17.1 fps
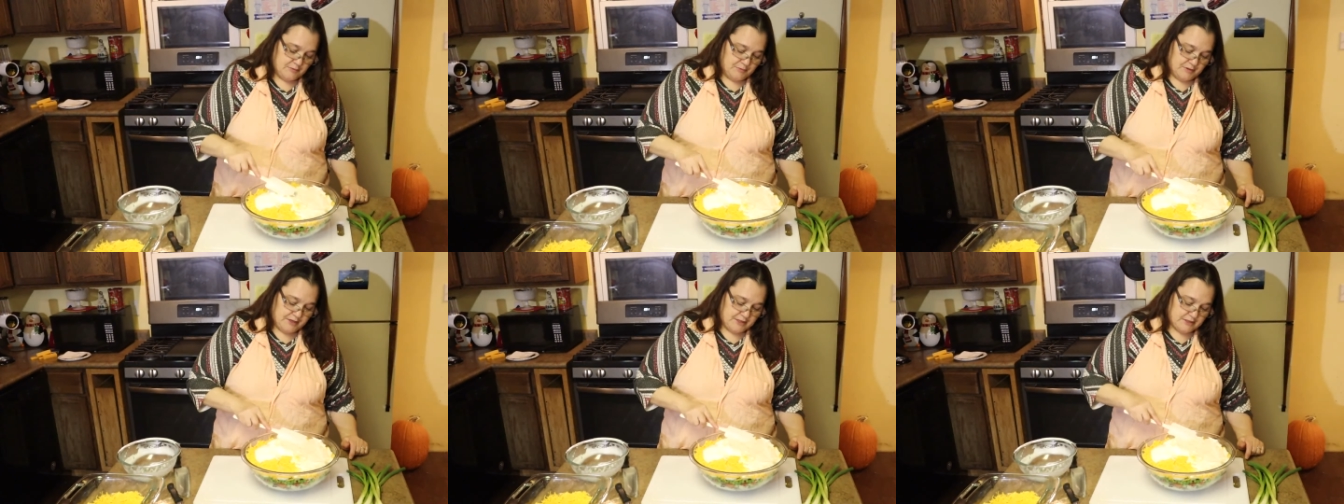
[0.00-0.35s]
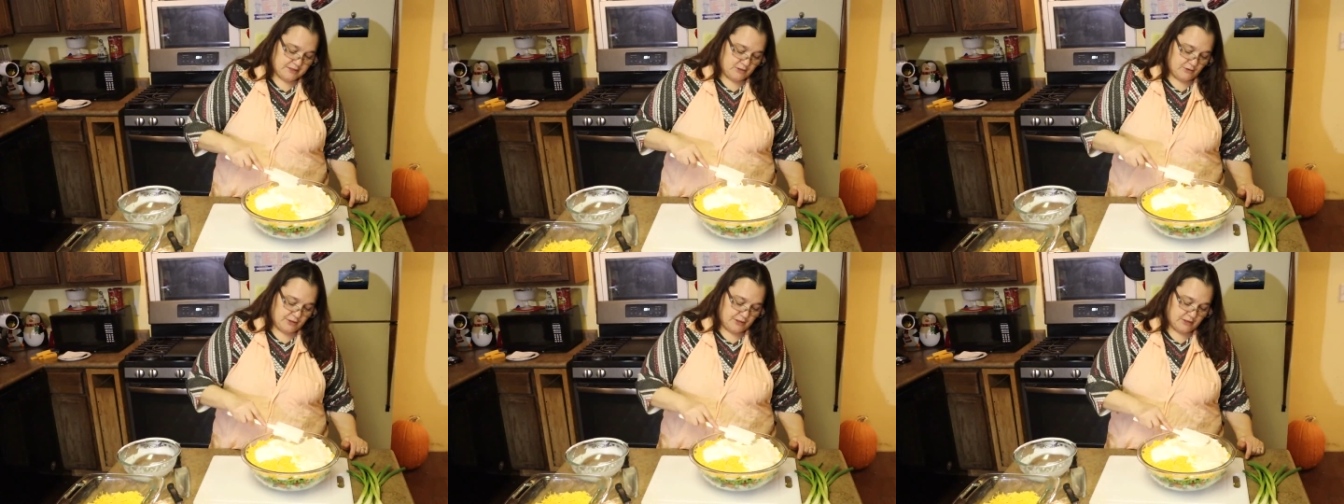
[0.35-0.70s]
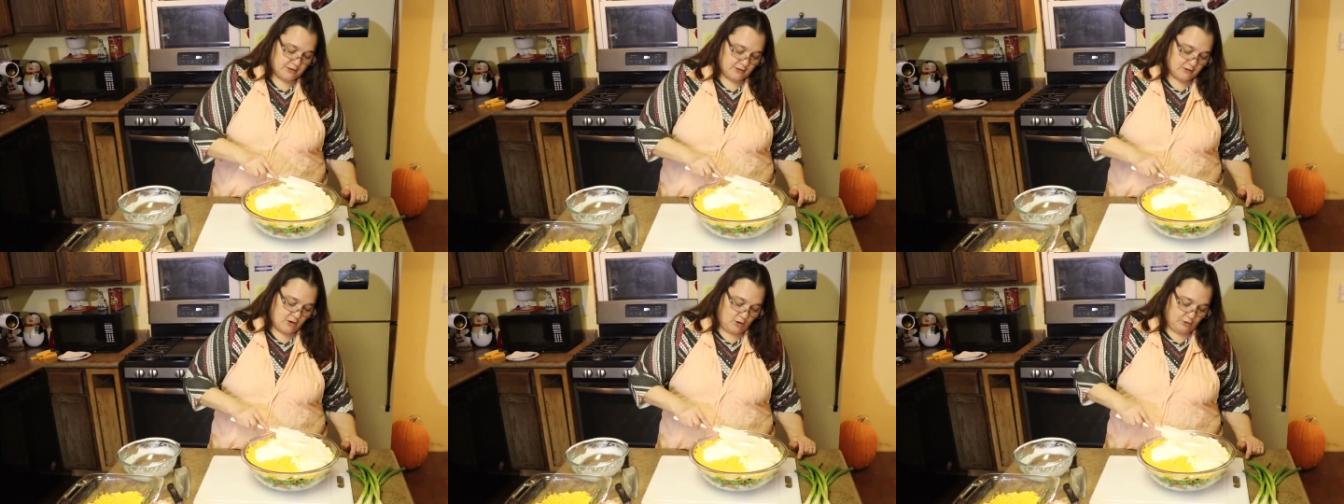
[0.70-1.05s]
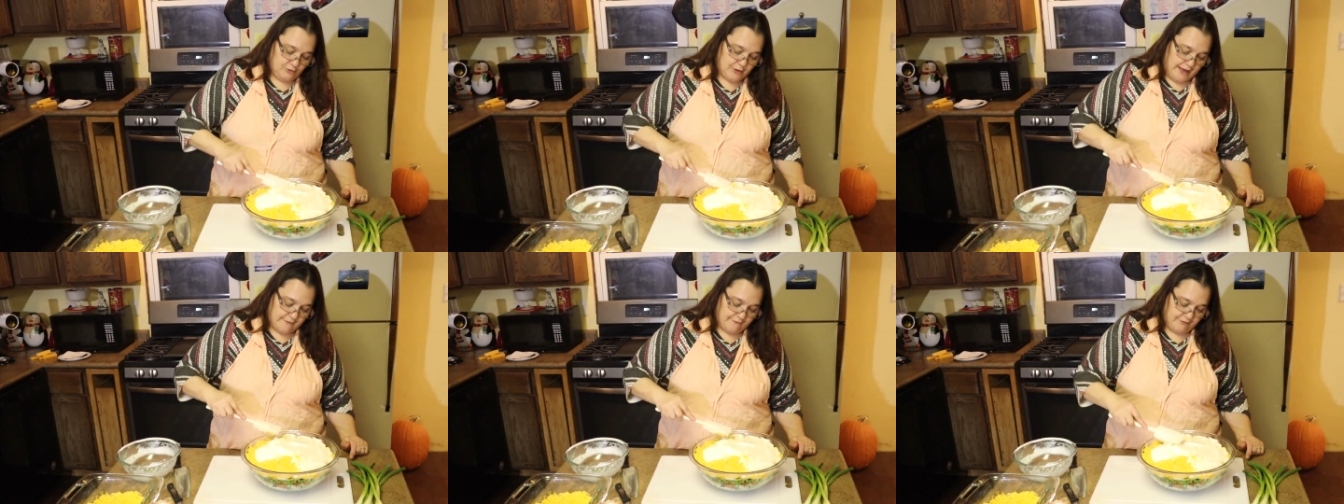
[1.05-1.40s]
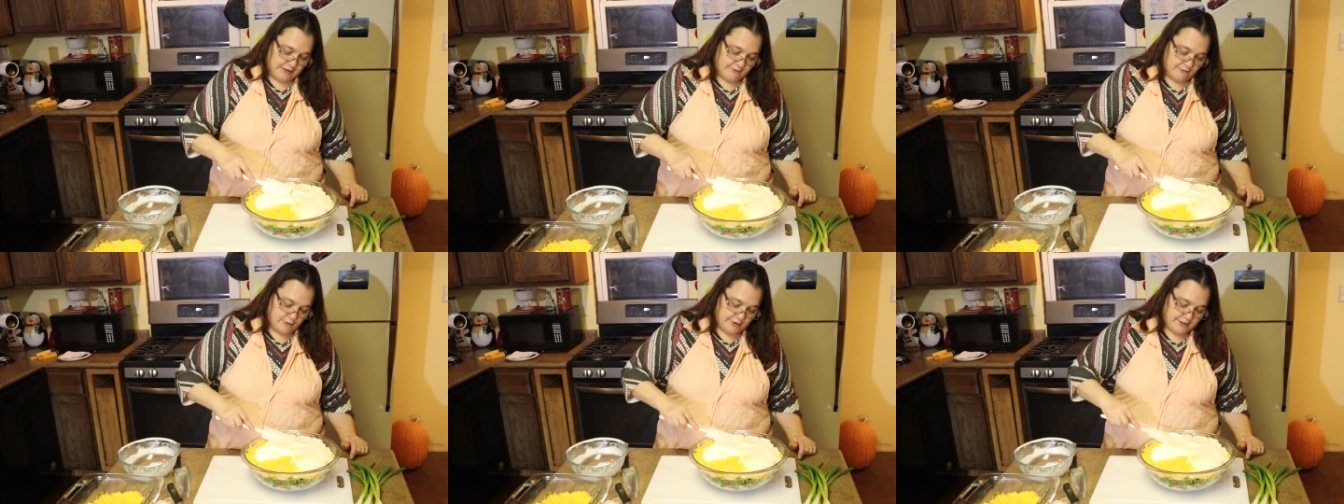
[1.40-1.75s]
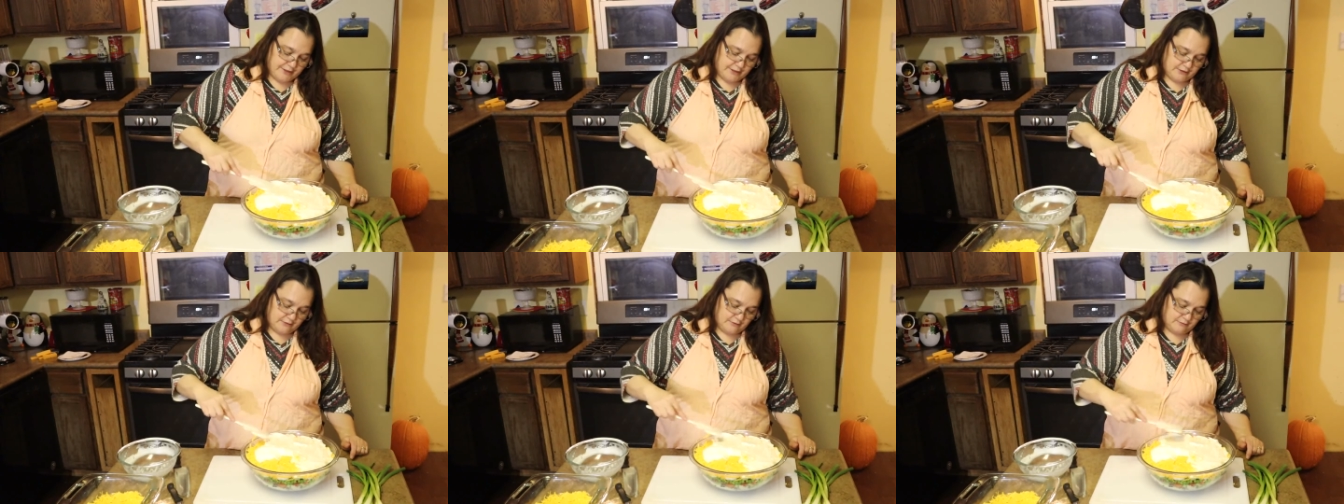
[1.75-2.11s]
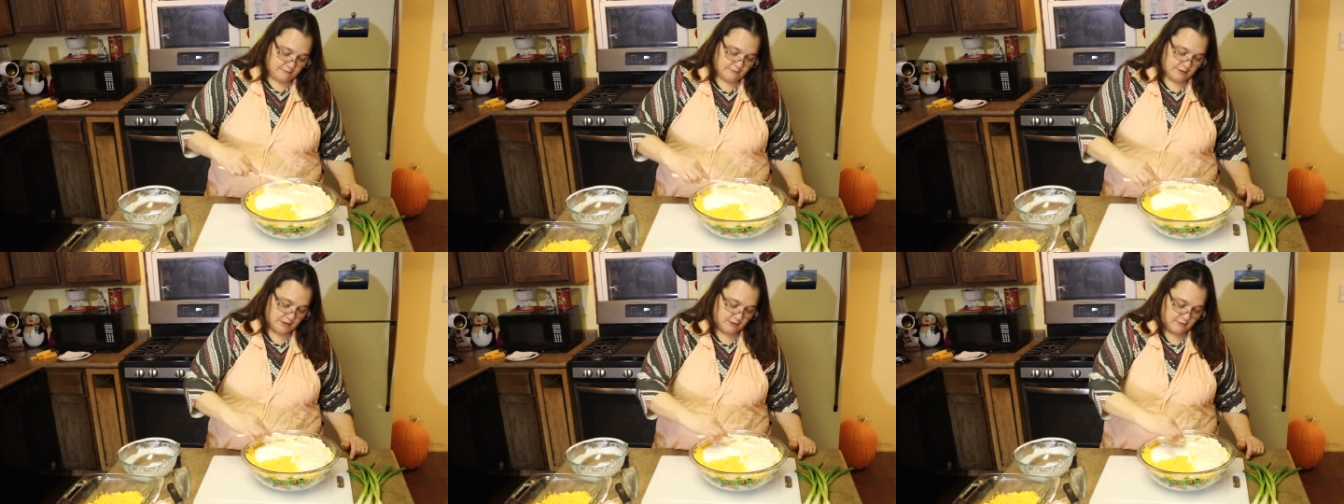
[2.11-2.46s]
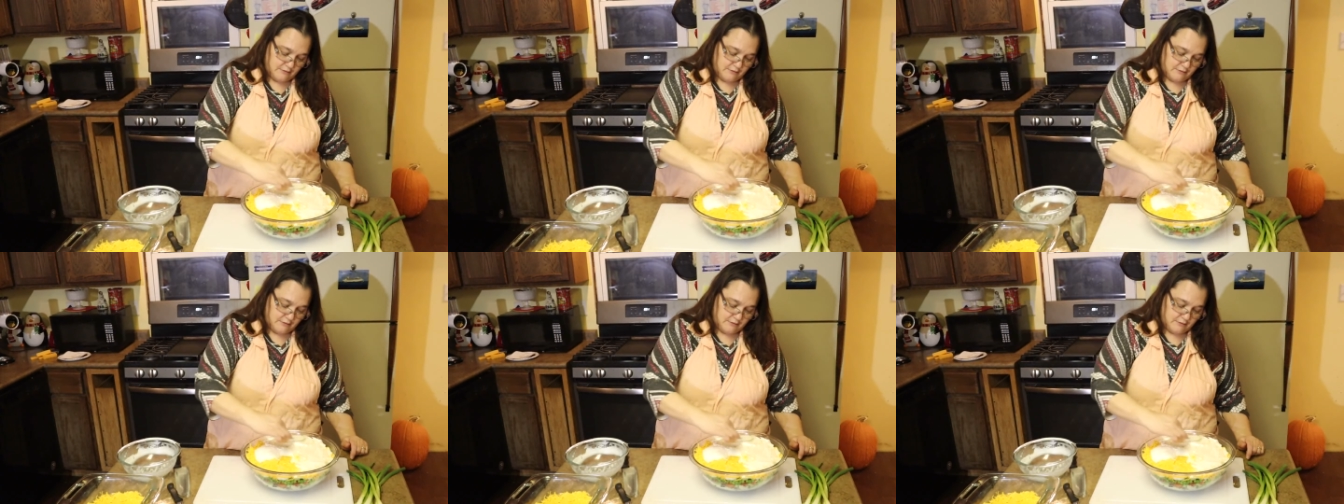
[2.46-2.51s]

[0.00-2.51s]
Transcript: because it's going to hold that flavor in.